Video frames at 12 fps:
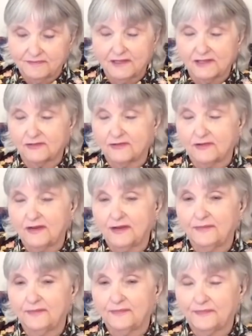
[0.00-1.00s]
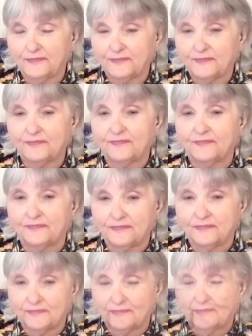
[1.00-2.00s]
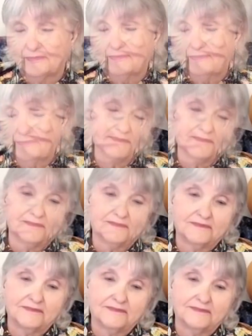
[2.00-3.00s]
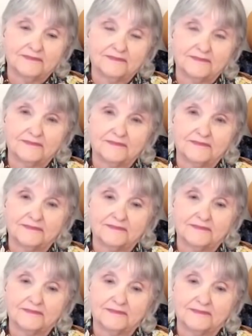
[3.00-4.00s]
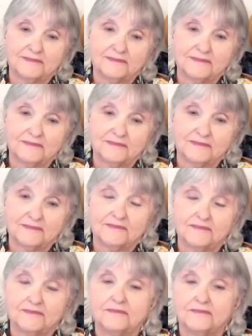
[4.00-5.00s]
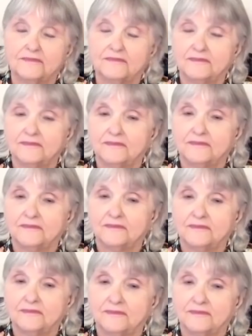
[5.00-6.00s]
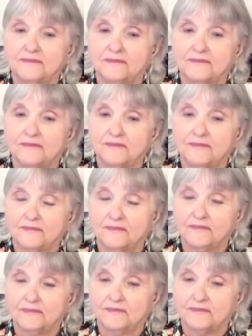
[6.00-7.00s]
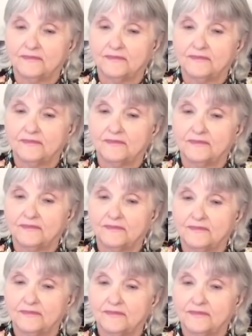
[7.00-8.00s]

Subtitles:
[no speech]